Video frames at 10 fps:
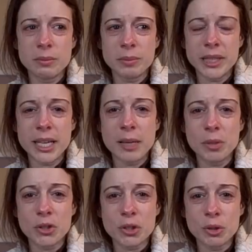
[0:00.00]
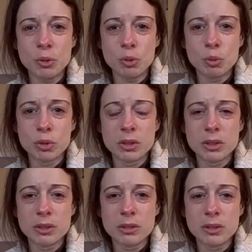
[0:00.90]
be able to
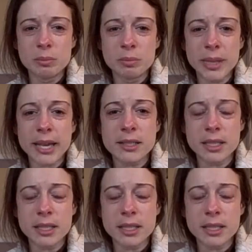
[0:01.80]
pass